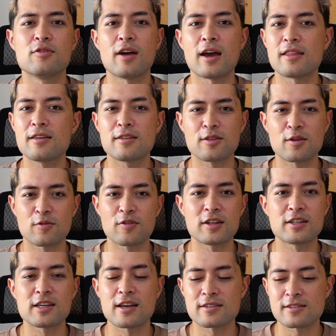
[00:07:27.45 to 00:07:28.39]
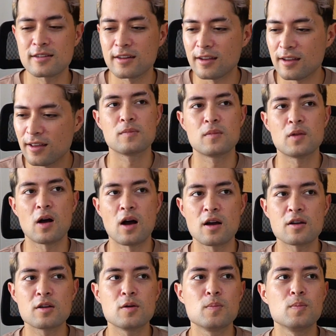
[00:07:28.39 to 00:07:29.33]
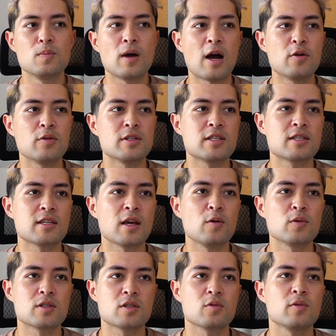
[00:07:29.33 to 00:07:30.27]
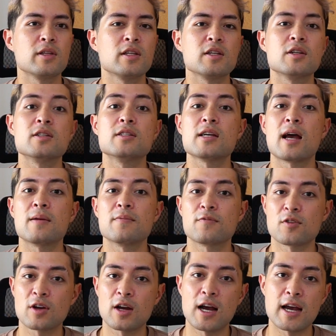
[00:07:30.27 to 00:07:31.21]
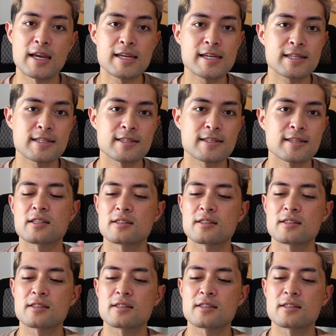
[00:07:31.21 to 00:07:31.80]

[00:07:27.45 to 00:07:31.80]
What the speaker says: I think they're fantastic. Autumn, I would say, was a really good time for hikes.